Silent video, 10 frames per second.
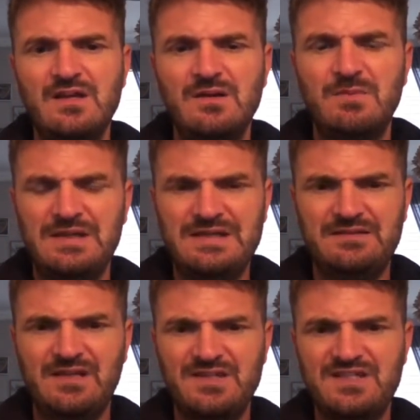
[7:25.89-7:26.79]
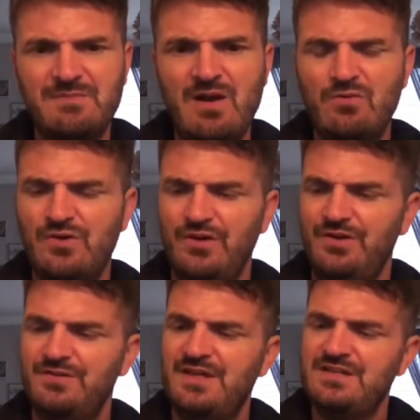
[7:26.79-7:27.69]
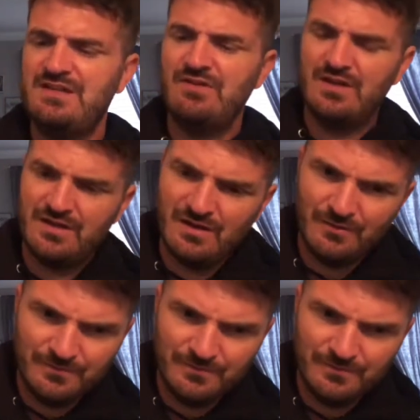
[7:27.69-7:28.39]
but it does smell good. Let's give it a go.